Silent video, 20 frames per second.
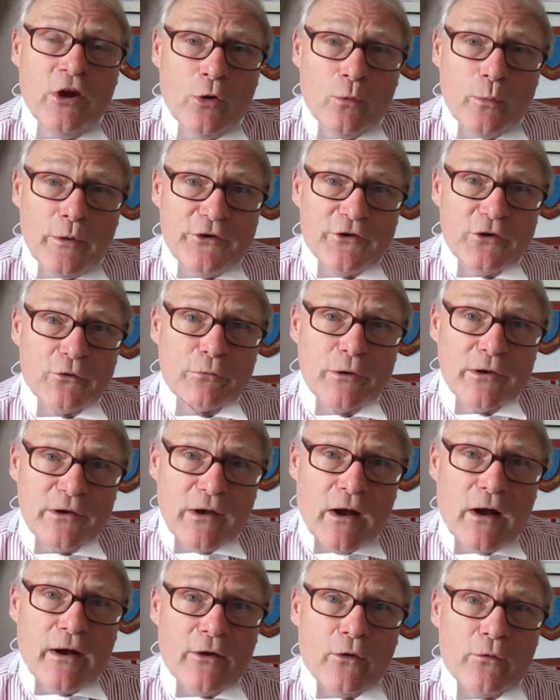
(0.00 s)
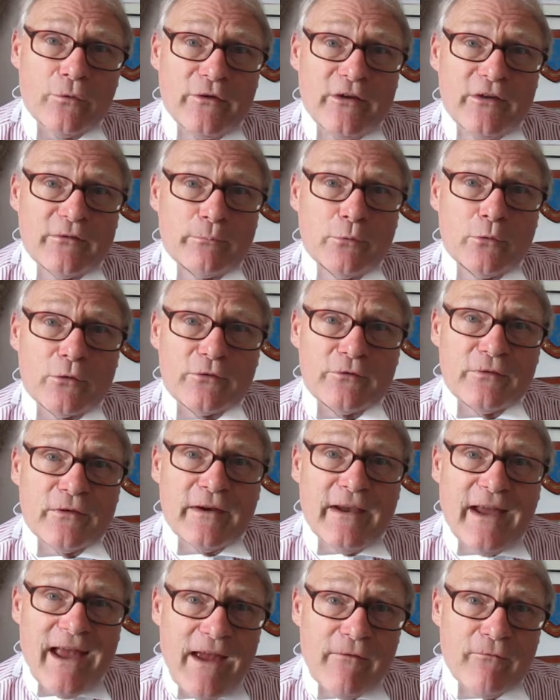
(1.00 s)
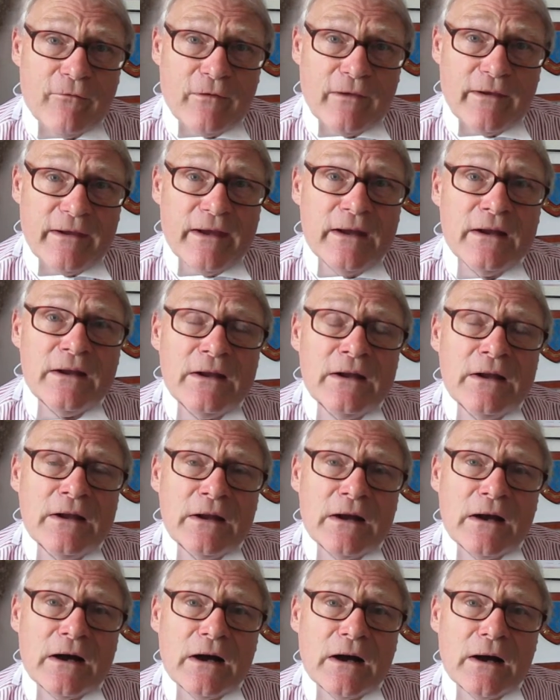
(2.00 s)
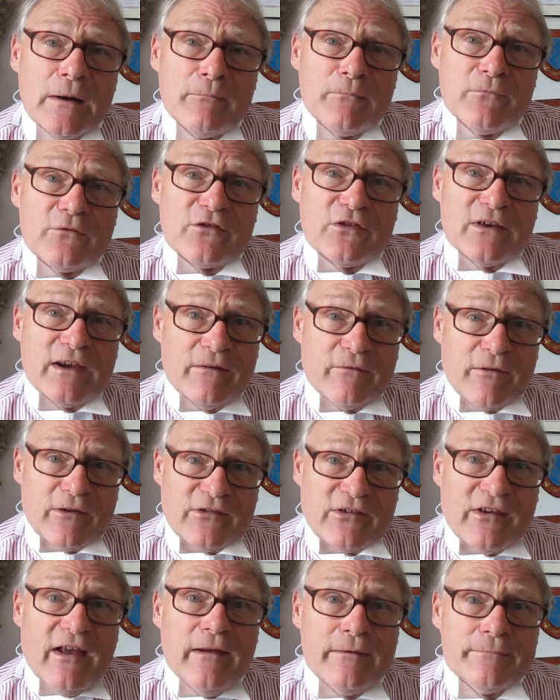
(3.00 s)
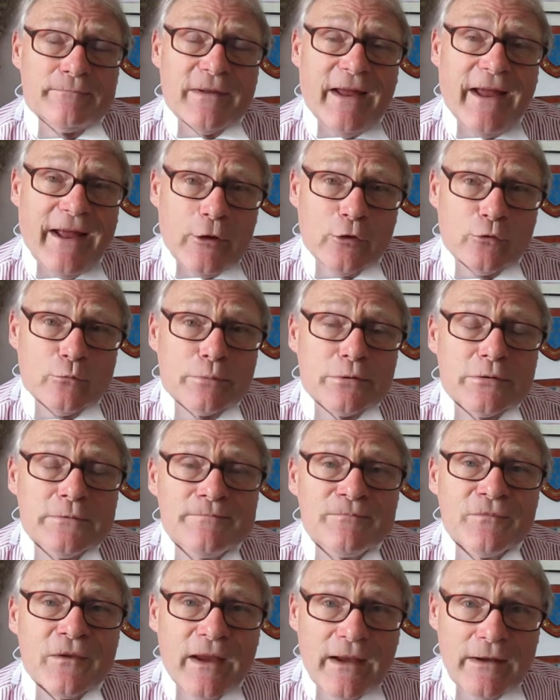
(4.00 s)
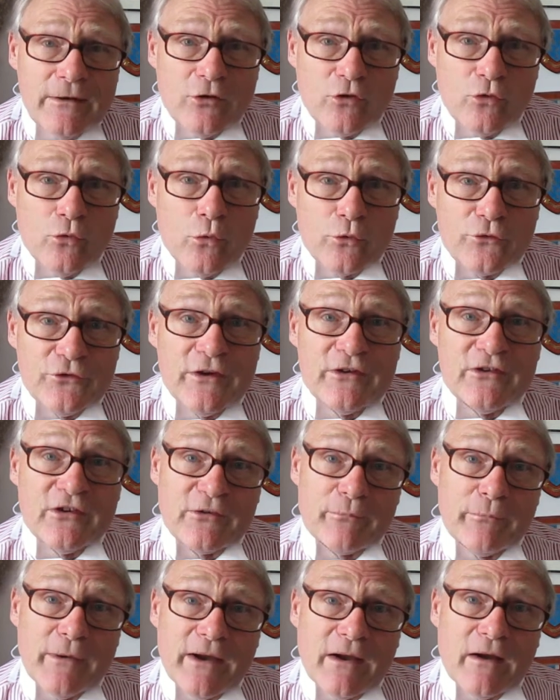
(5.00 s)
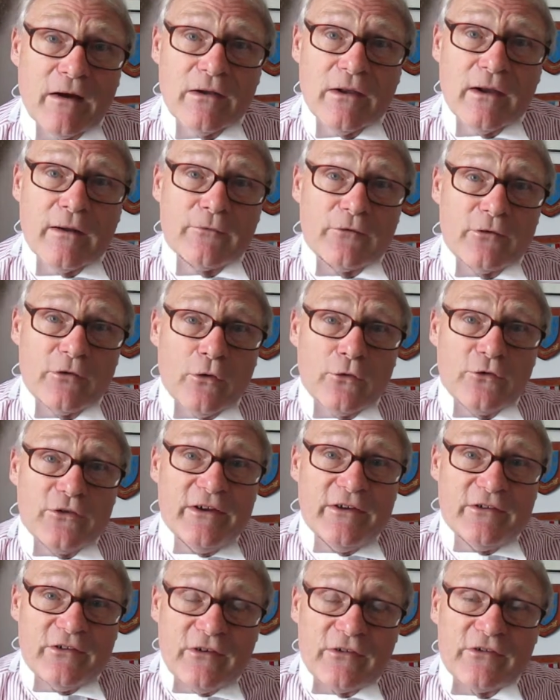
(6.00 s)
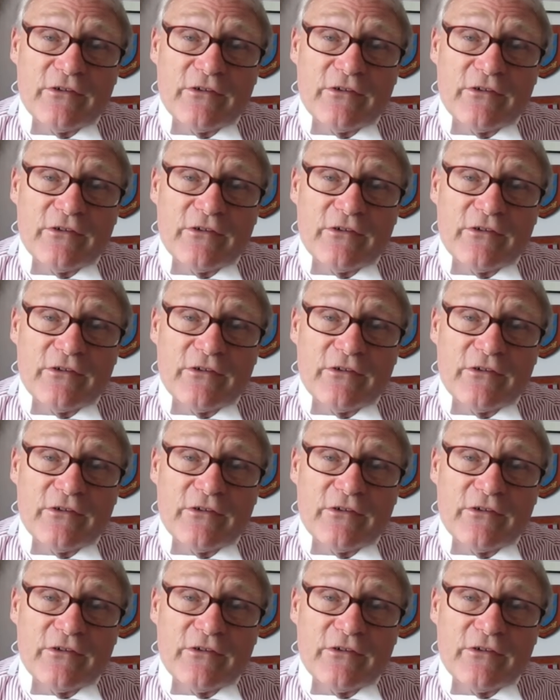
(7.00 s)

We do rely on these books very heavily um, to give us help in court and it does make our lives a lot easier.